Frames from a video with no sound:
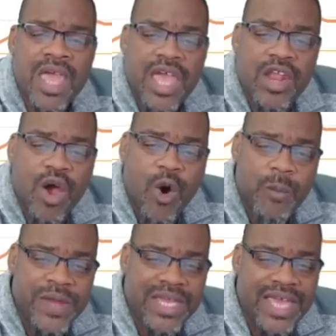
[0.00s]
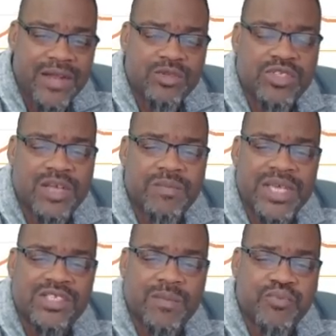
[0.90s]
An open candlestick
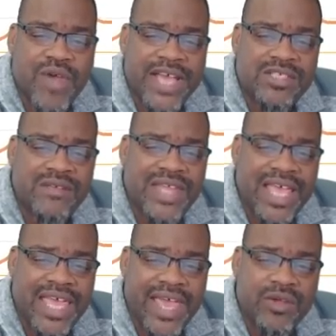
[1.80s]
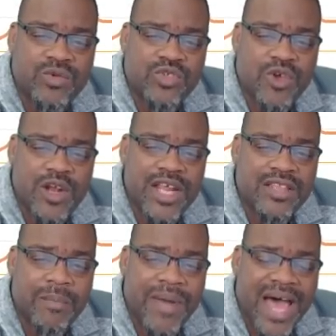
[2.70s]
means the price of that candle started
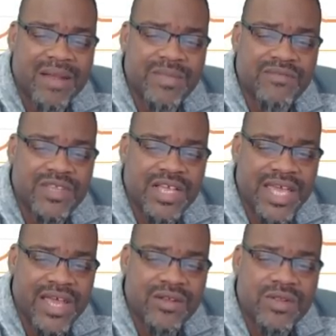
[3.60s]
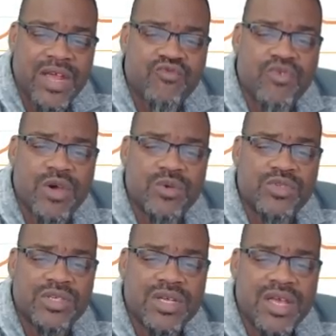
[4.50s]
at the bottom of the candle and
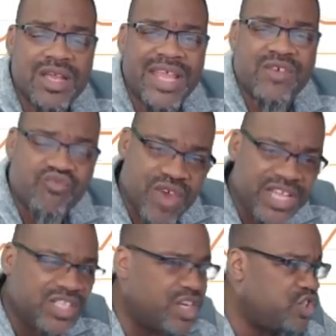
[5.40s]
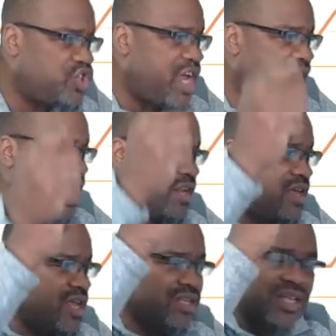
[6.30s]
rose, like raising a shade
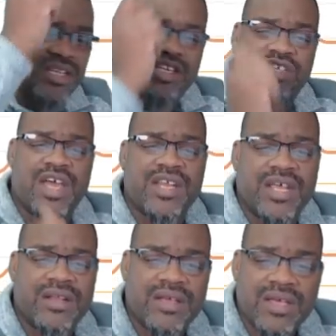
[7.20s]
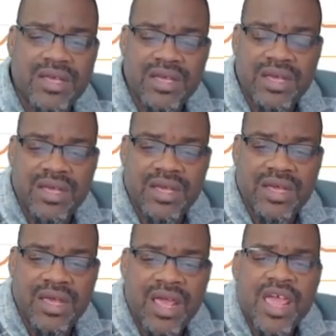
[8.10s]
to let the sun in.
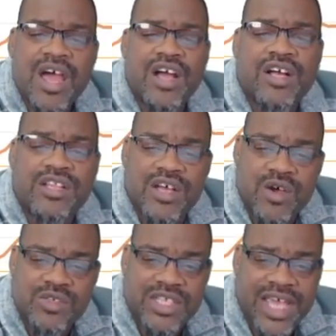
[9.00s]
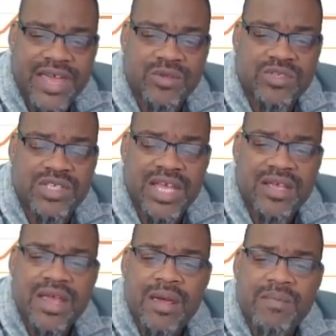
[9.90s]
A closed
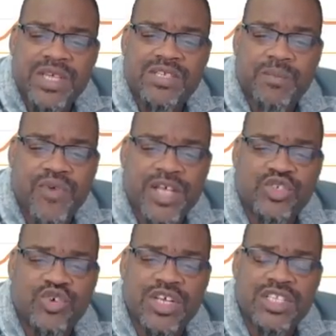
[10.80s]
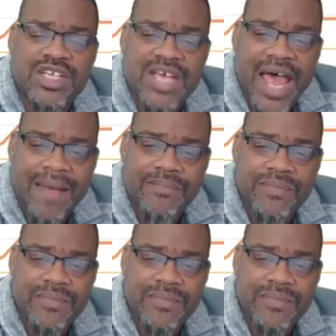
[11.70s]
candlestick means the price started at the top